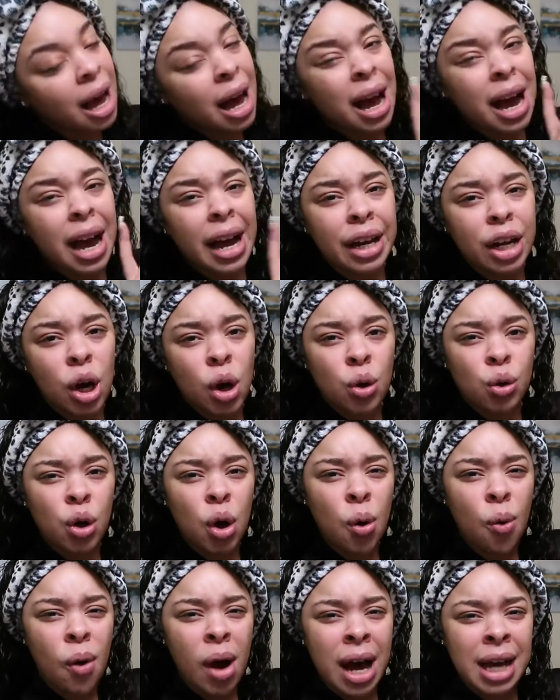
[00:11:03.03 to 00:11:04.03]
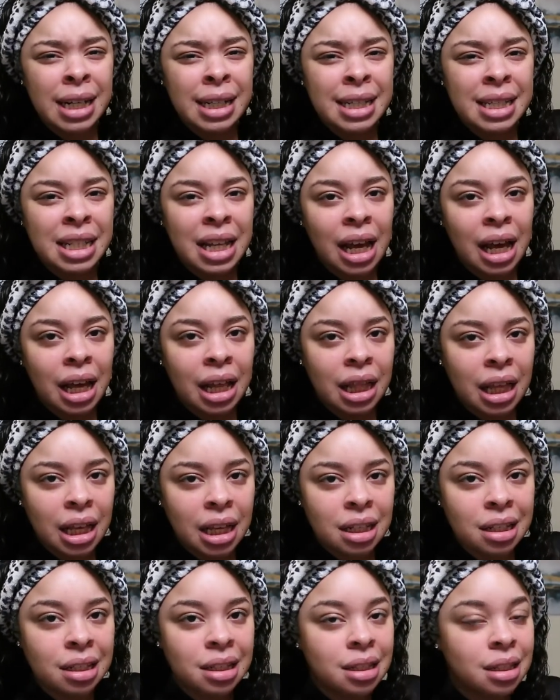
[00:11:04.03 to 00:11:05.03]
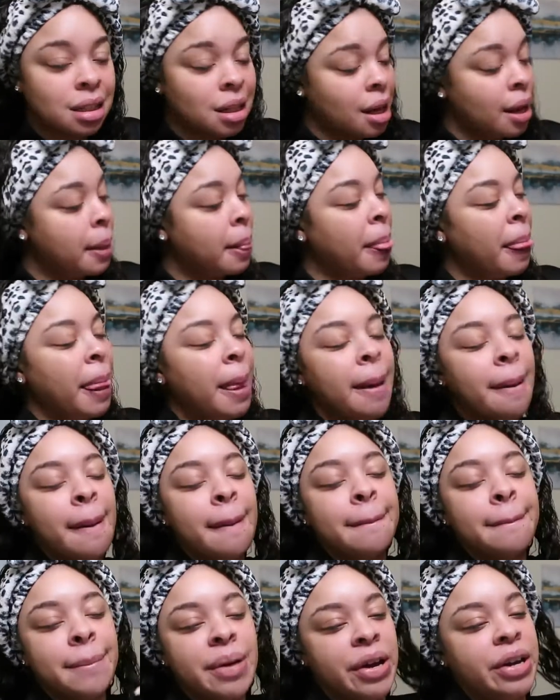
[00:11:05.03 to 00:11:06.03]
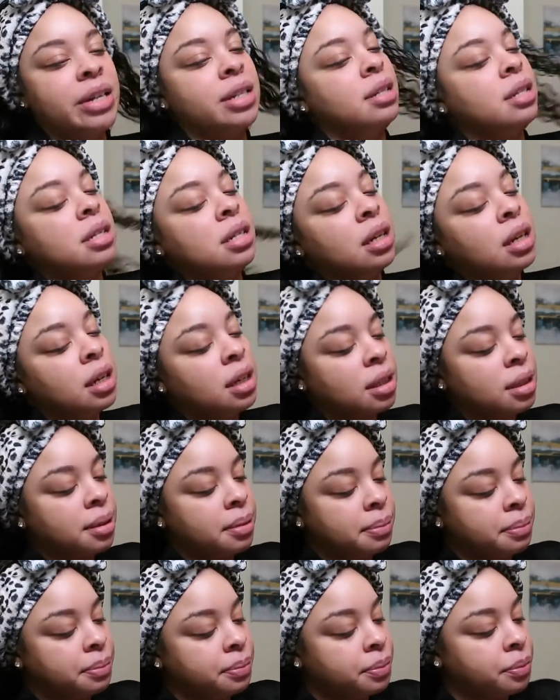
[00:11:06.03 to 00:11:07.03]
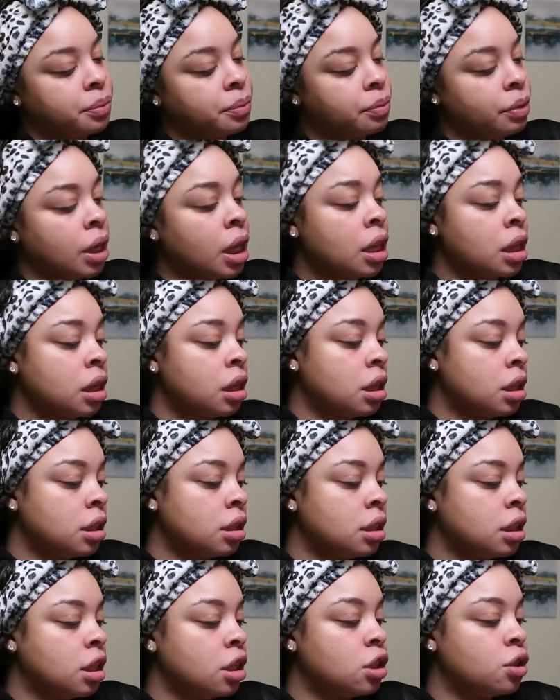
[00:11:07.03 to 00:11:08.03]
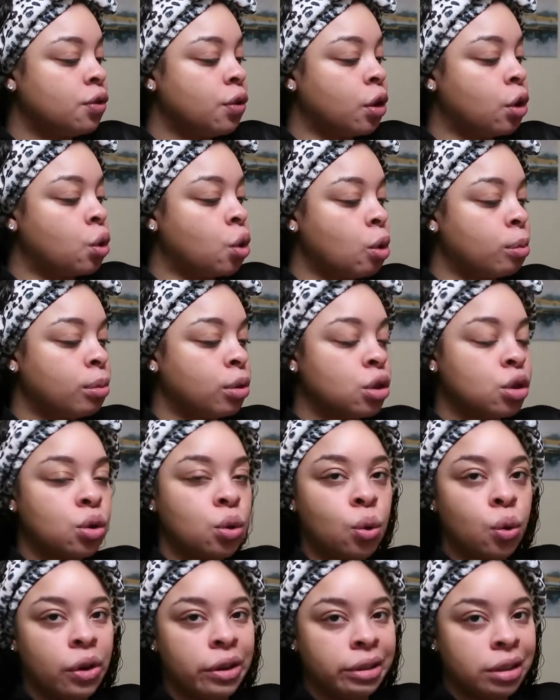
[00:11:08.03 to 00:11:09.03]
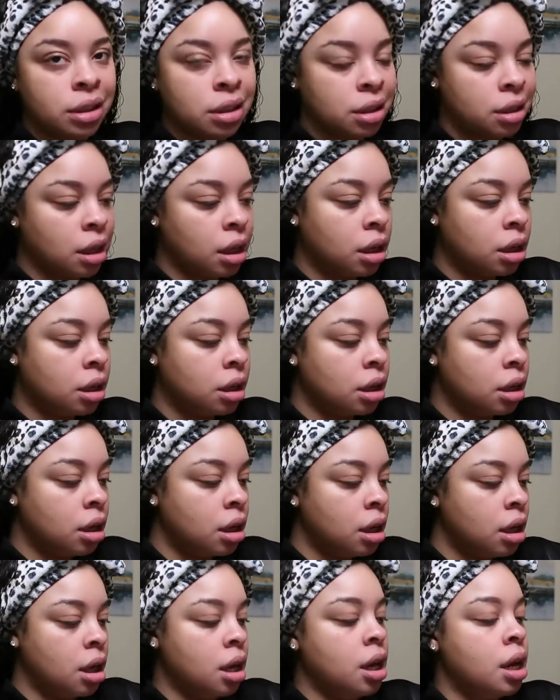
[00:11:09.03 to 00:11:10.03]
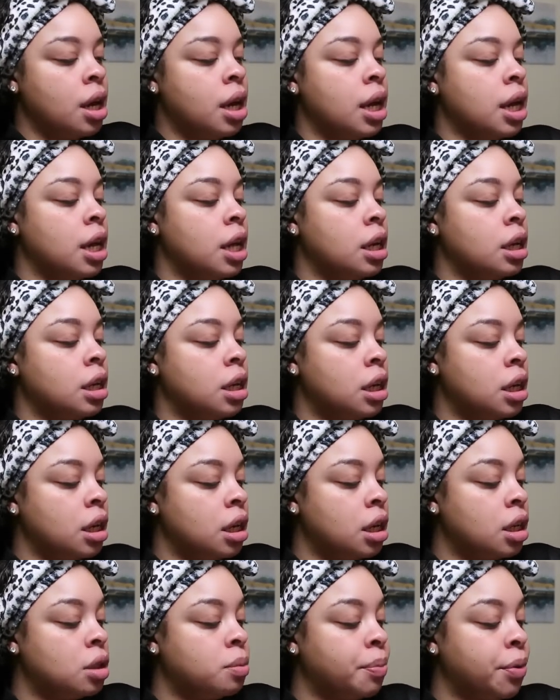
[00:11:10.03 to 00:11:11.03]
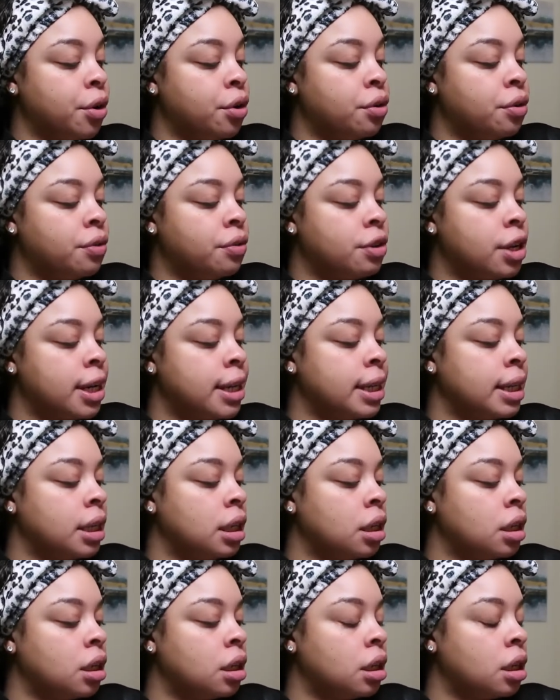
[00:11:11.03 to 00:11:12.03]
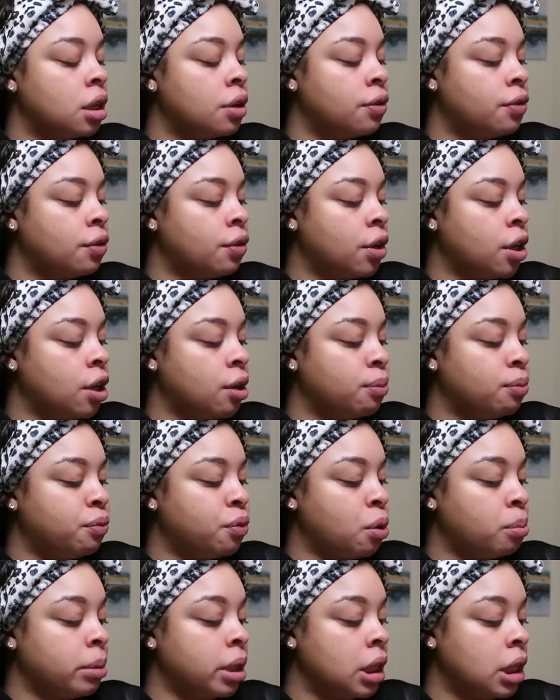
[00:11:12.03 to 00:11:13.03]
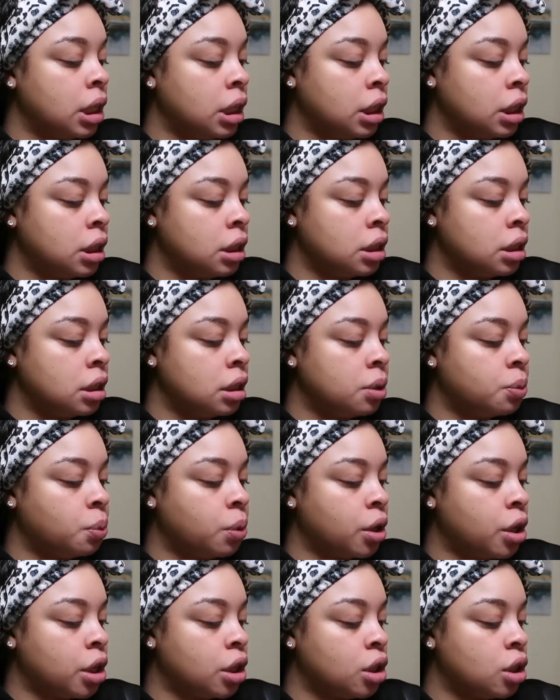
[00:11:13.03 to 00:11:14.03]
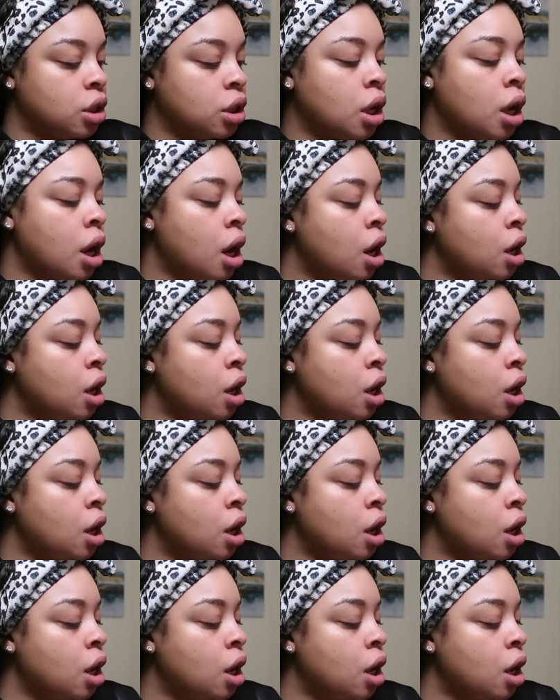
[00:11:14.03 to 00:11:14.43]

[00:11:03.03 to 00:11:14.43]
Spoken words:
I don't know why to say this, but this is for normal to oily skin, and it is purifying foaming cleanse, where it's